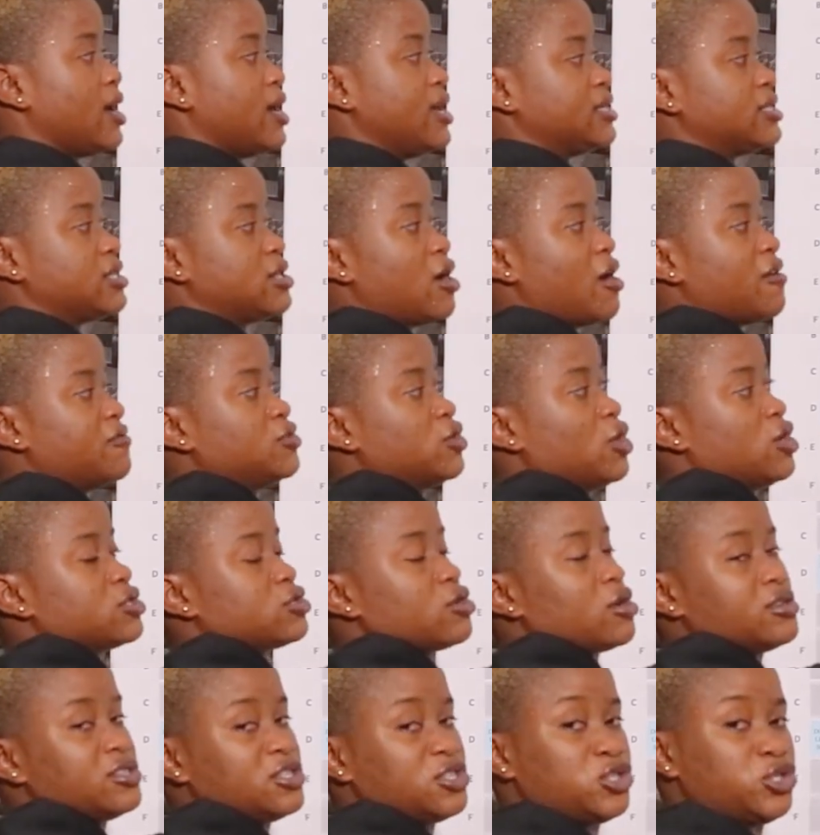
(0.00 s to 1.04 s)
instead of
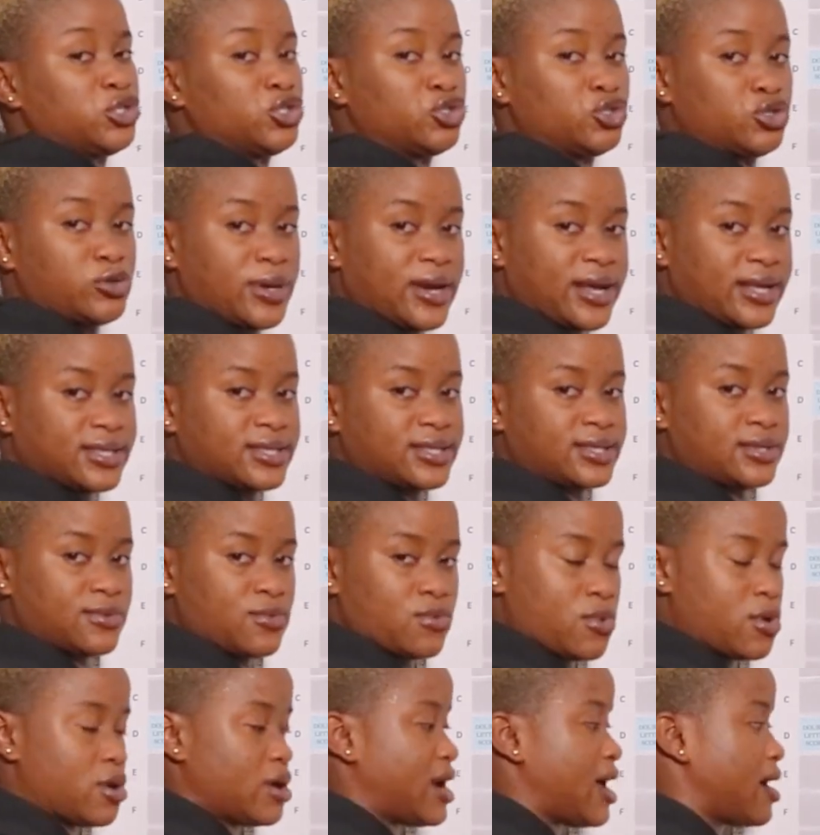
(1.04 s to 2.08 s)
just all this straight
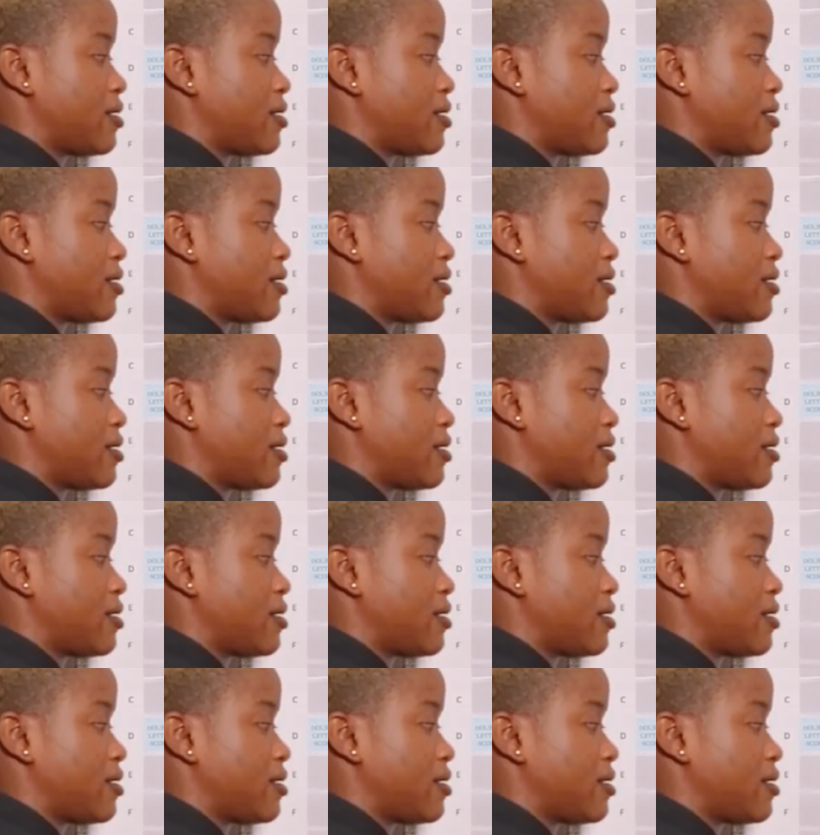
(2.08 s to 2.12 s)
word,